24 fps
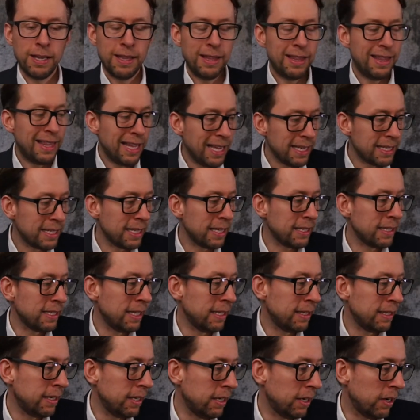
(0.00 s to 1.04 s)
This is
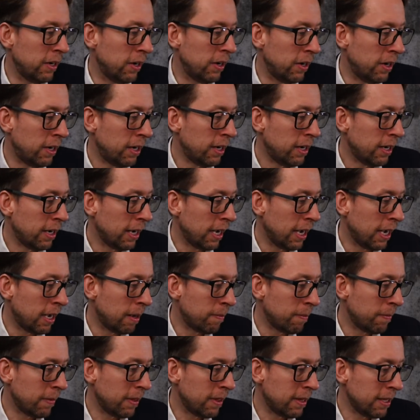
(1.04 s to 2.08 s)
it here.
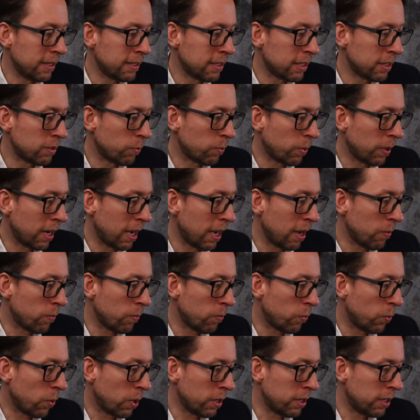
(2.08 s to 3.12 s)
Um, this is what I
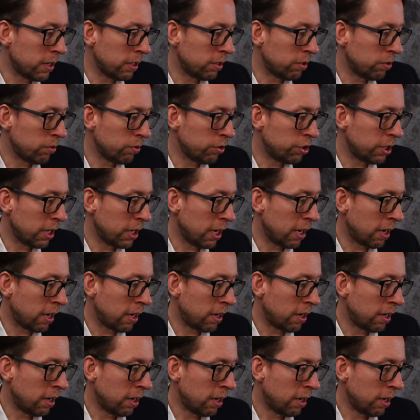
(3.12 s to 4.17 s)
wanted to
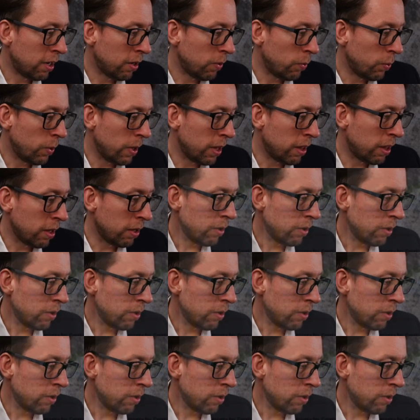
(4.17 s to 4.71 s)
share with